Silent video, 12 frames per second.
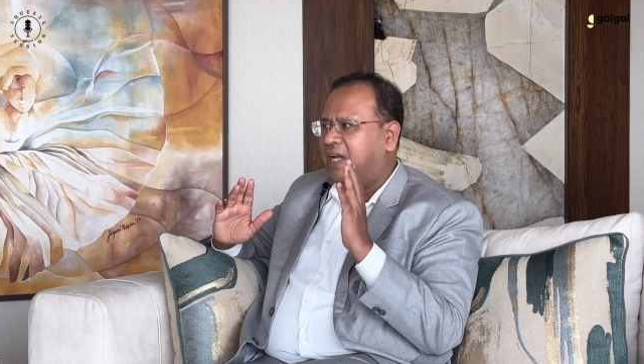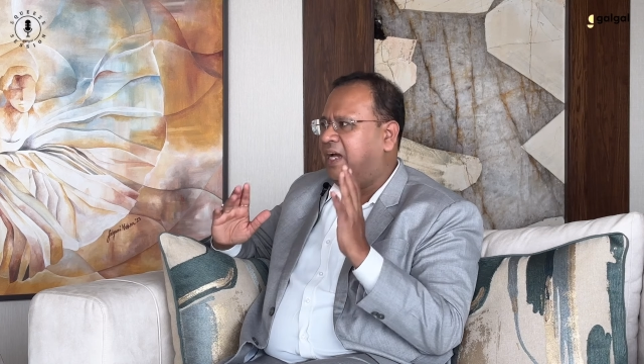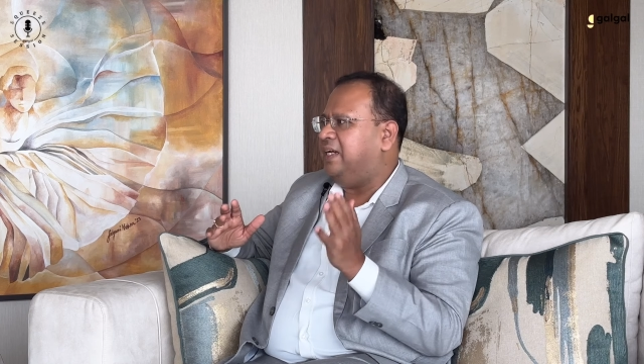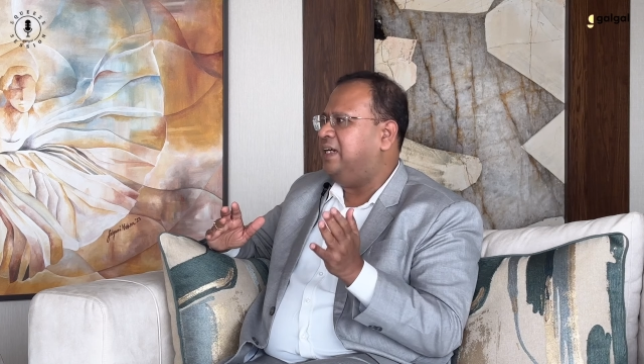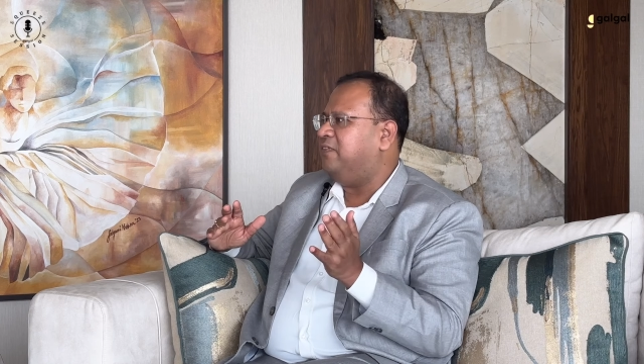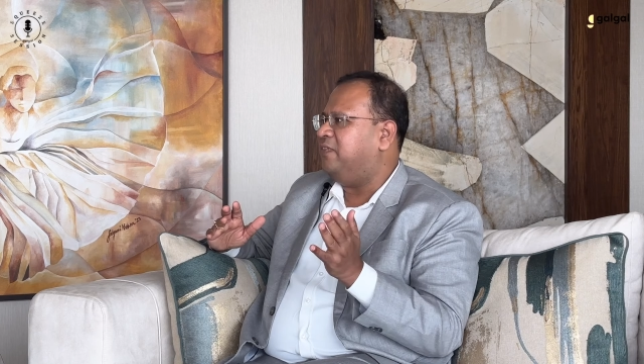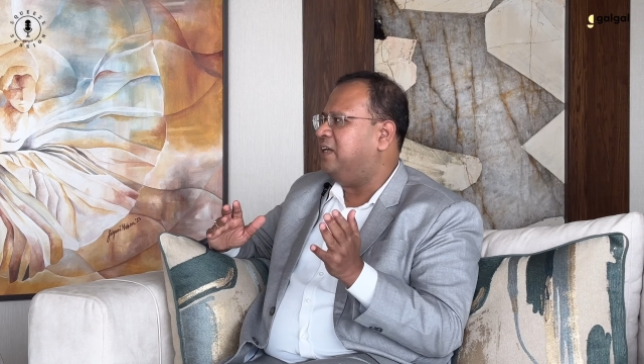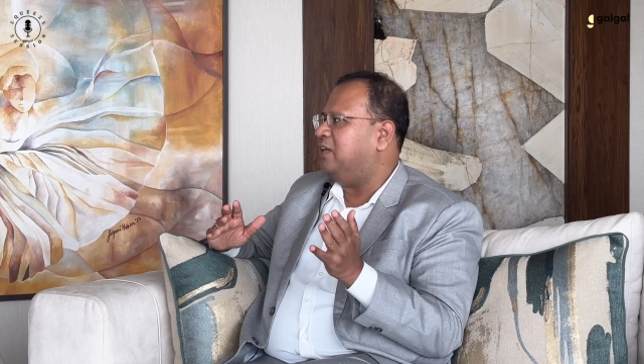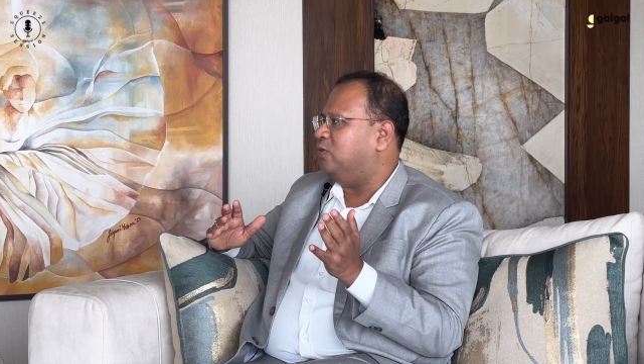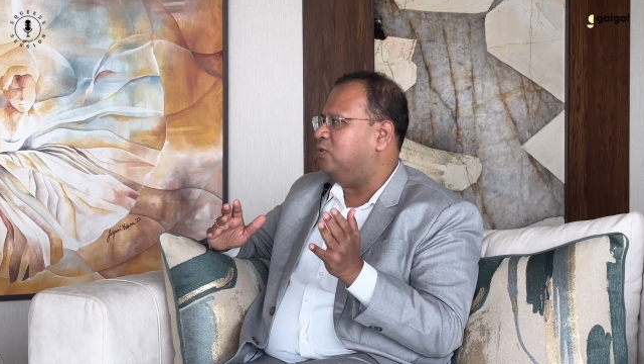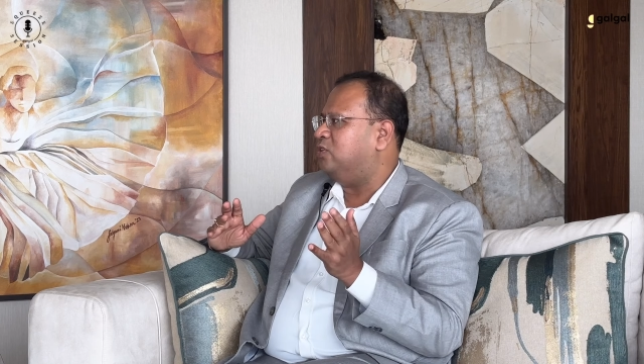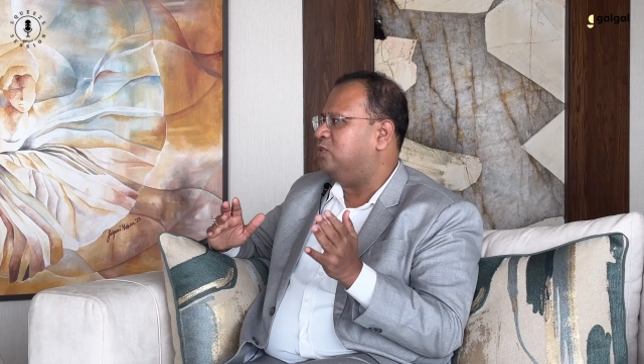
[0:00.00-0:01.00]

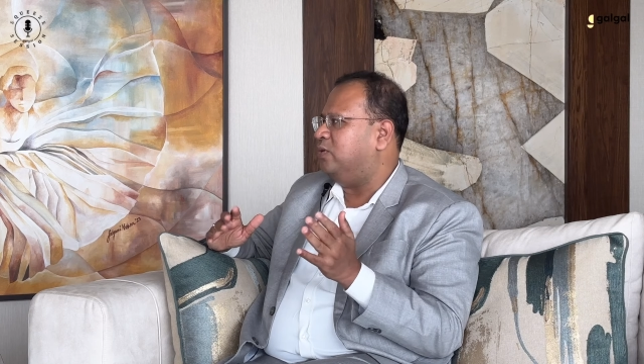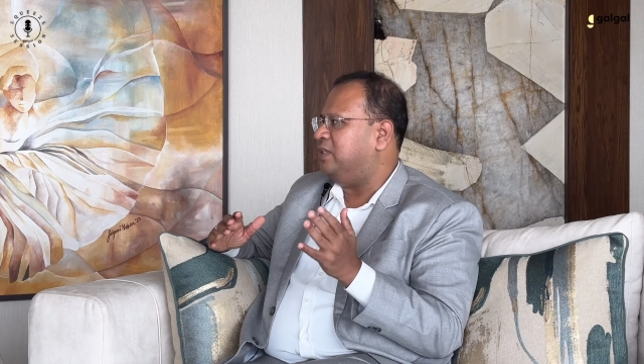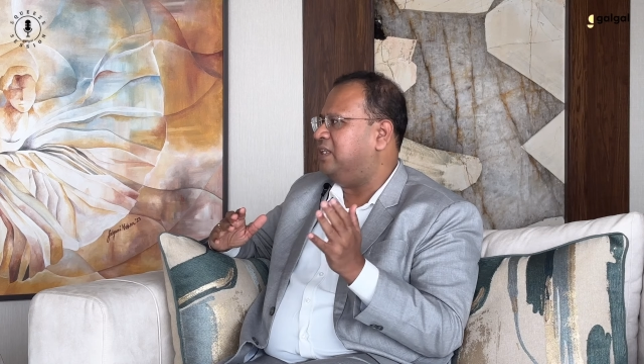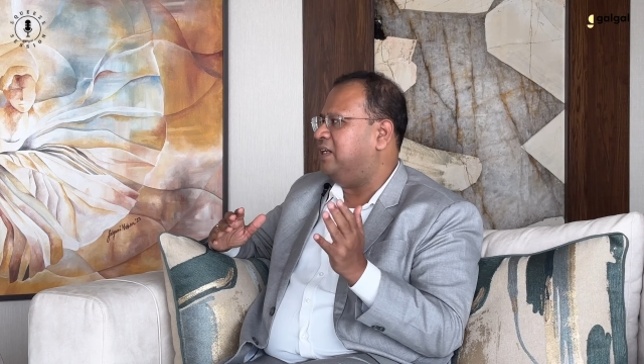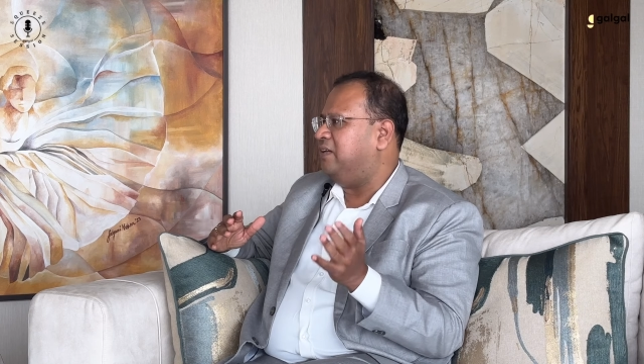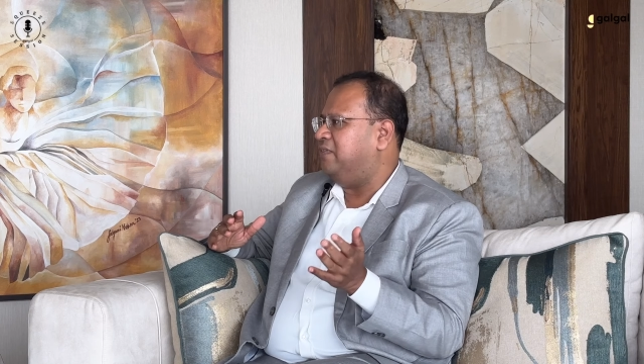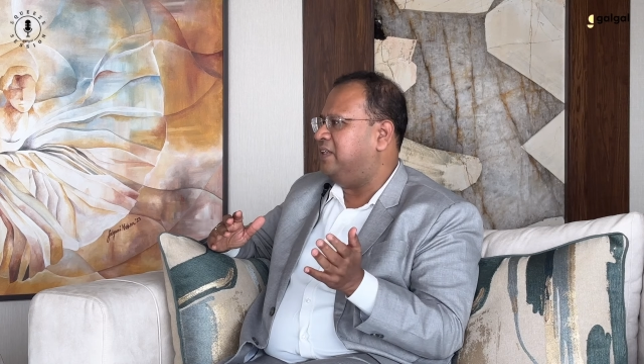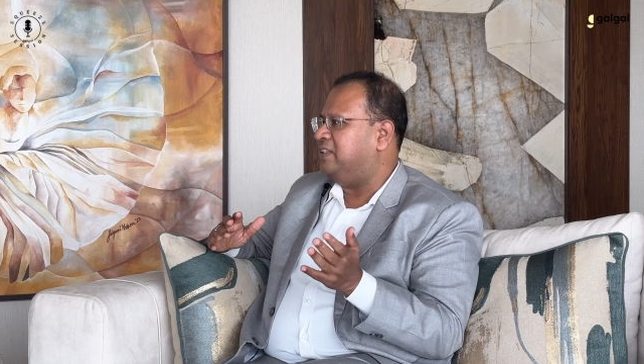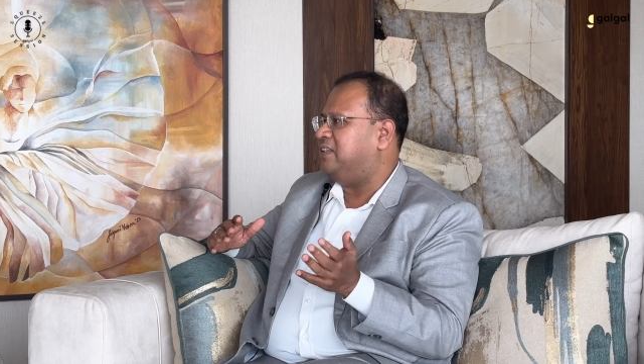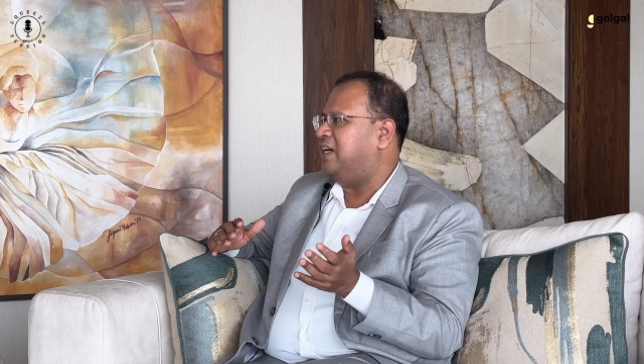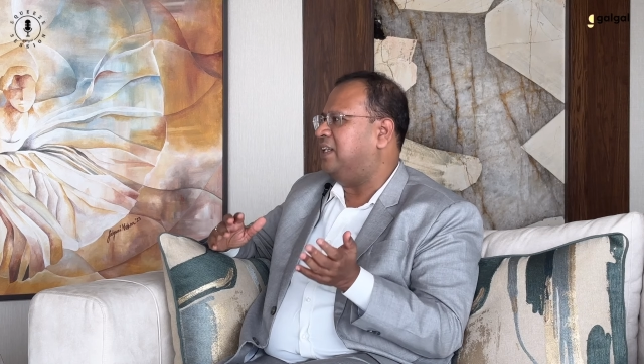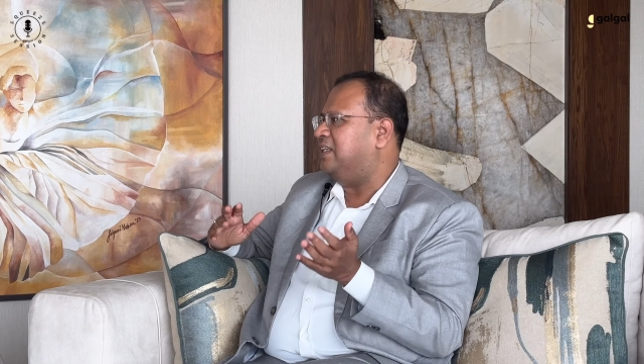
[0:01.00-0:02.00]
identifying growth stories and
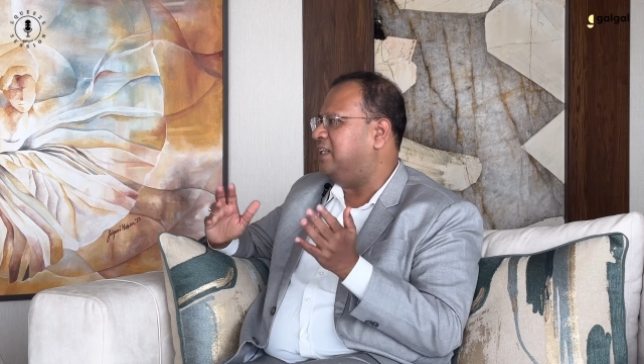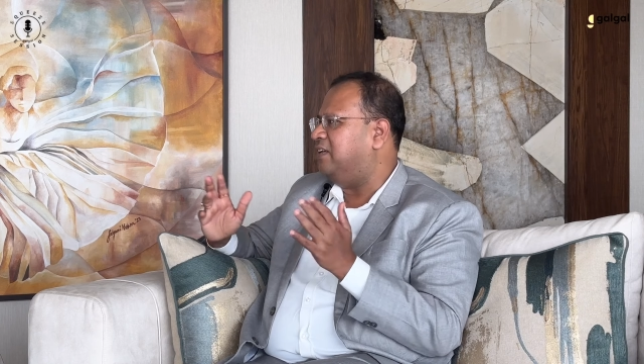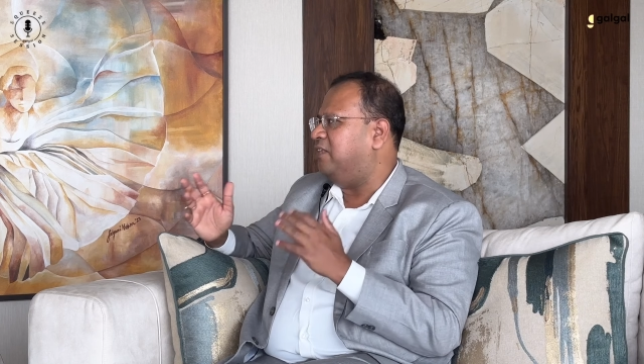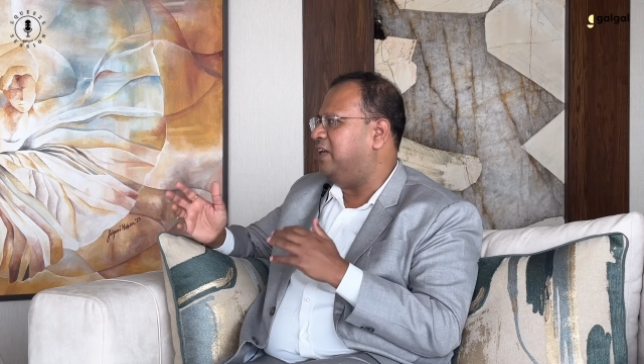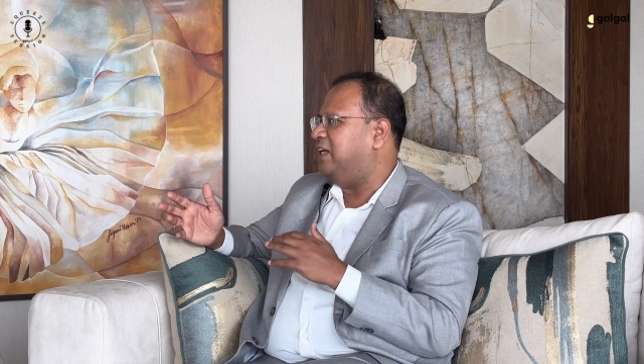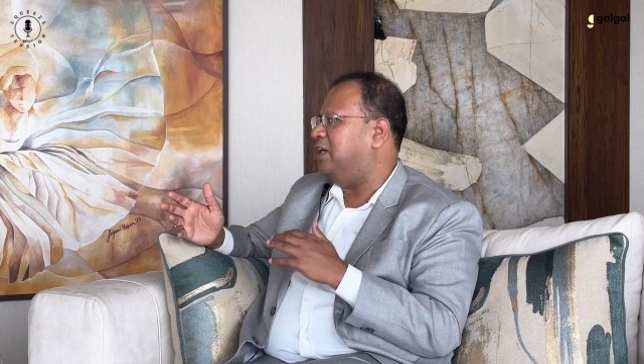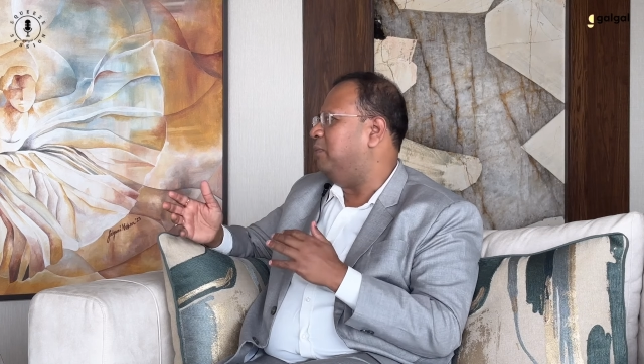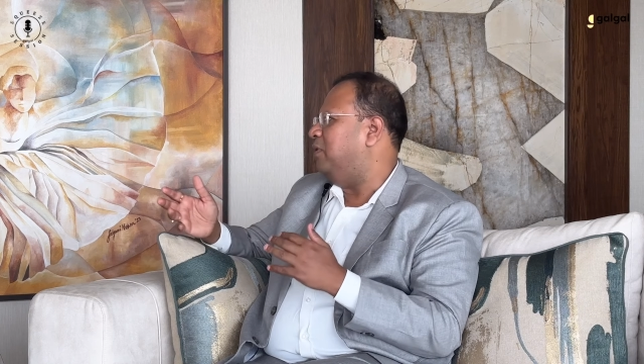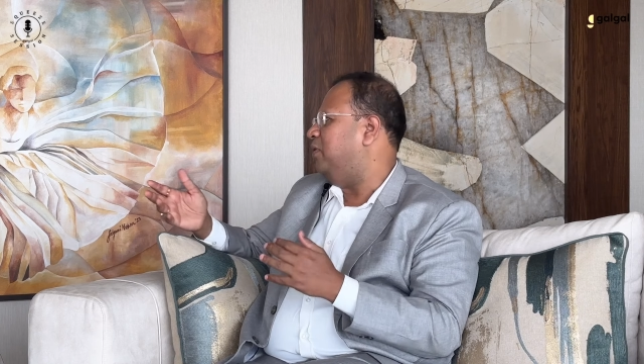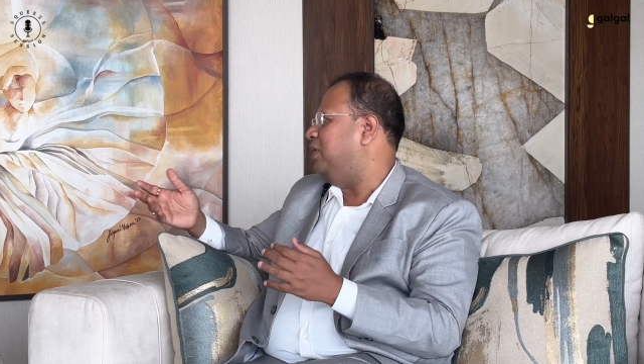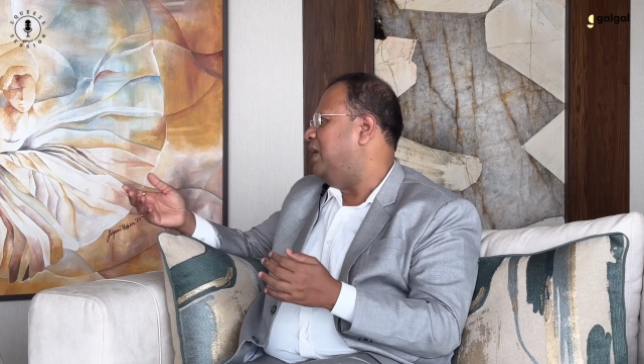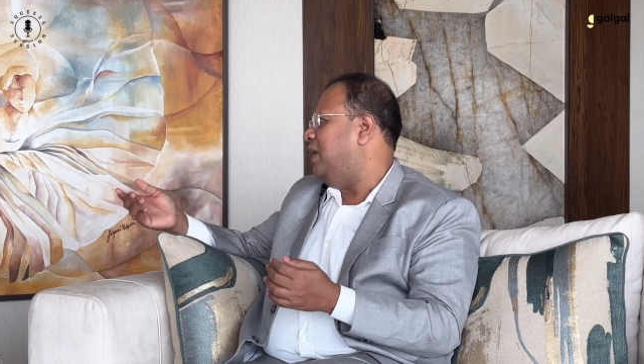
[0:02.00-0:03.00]
invest, rather than worrying
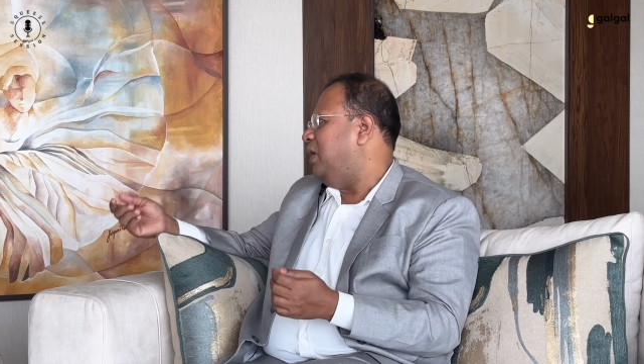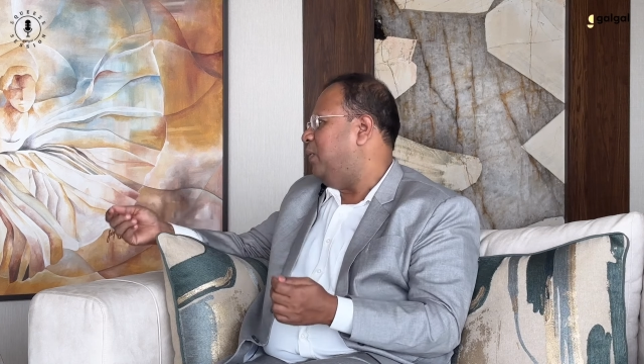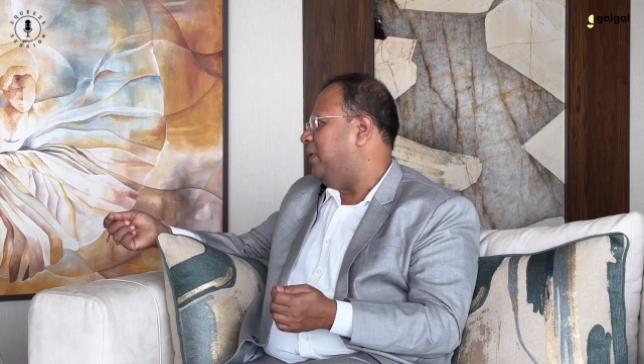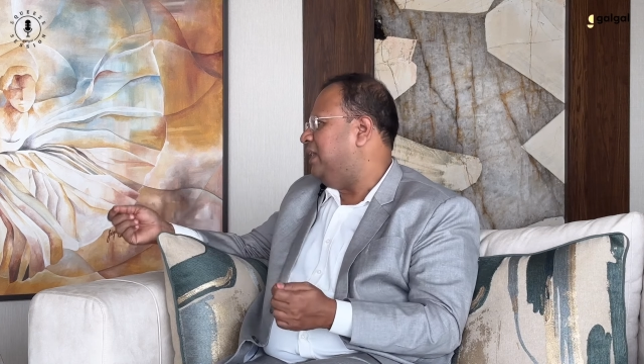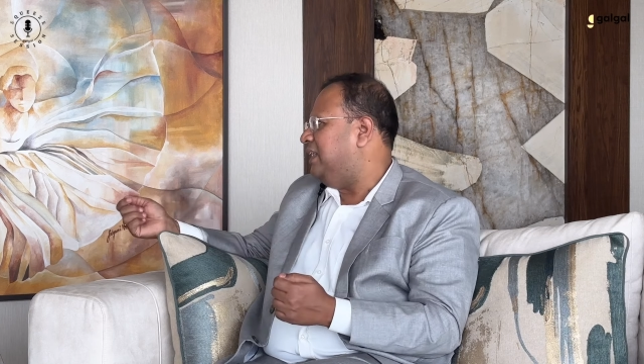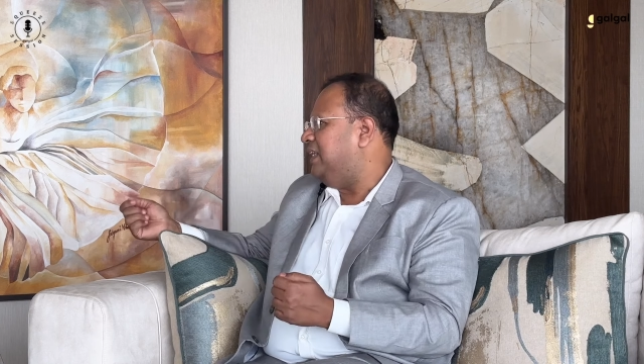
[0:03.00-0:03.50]
about whether